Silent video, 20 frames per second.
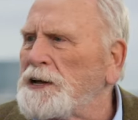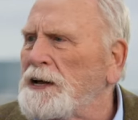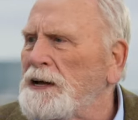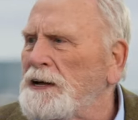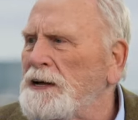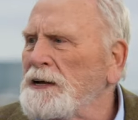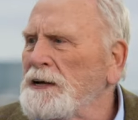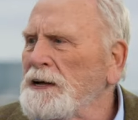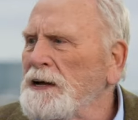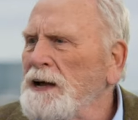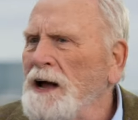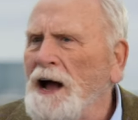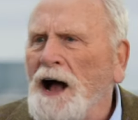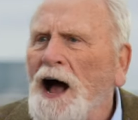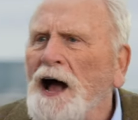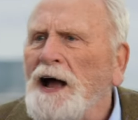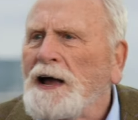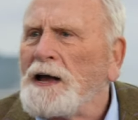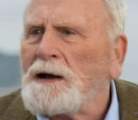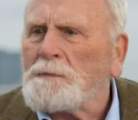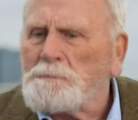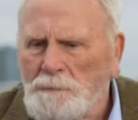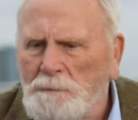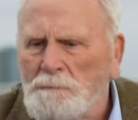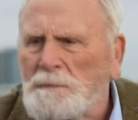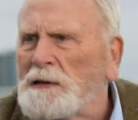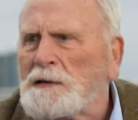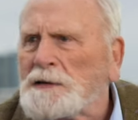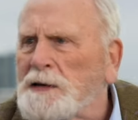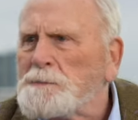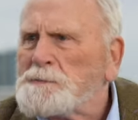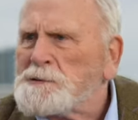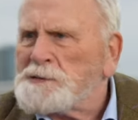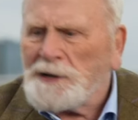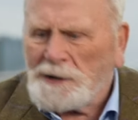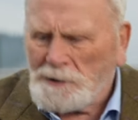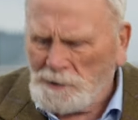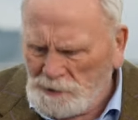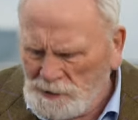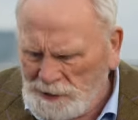uh, Hi, I'm Mel Gibson.
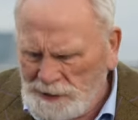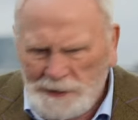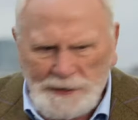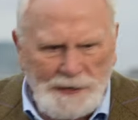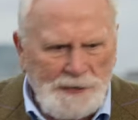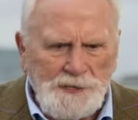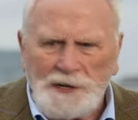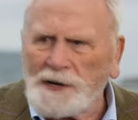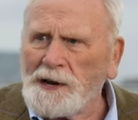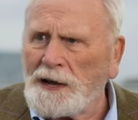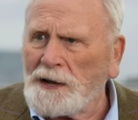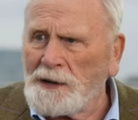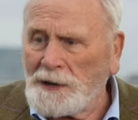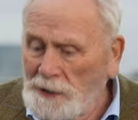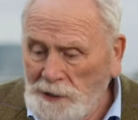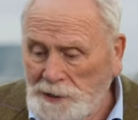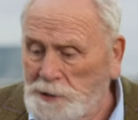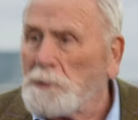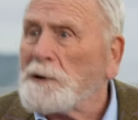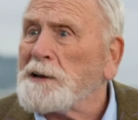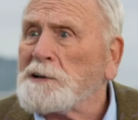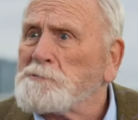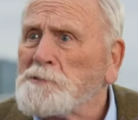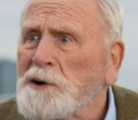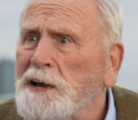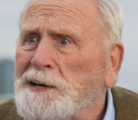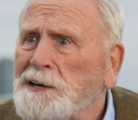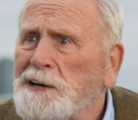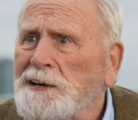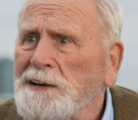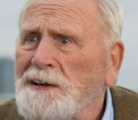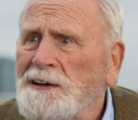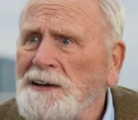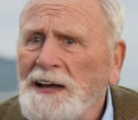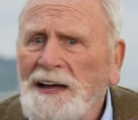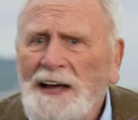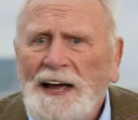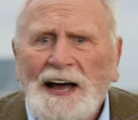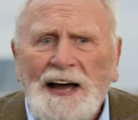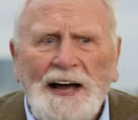How are you? He said, uh, Do you want a drink?
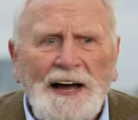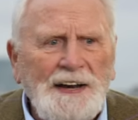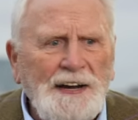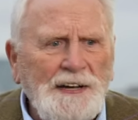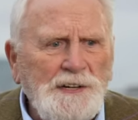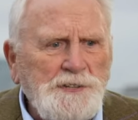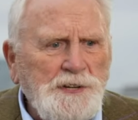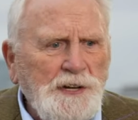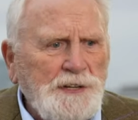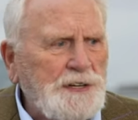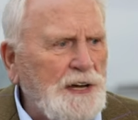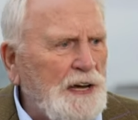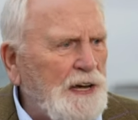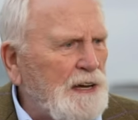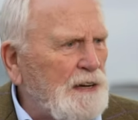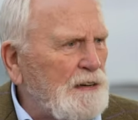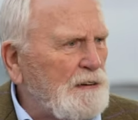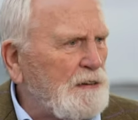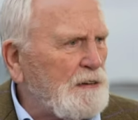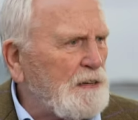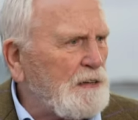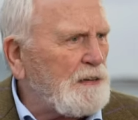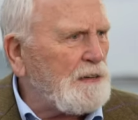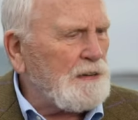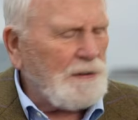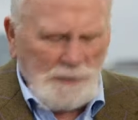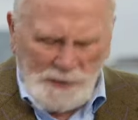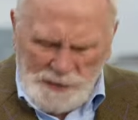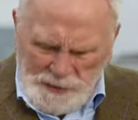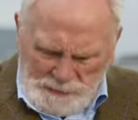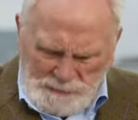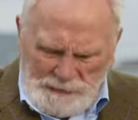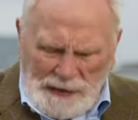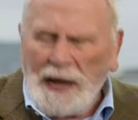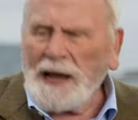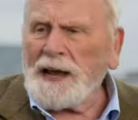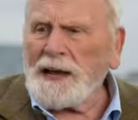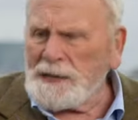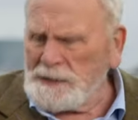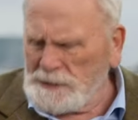And I said, uh, what?
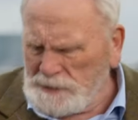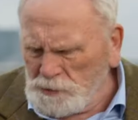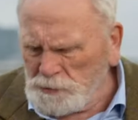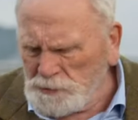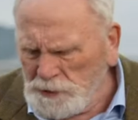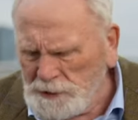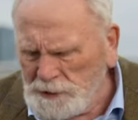Aye, go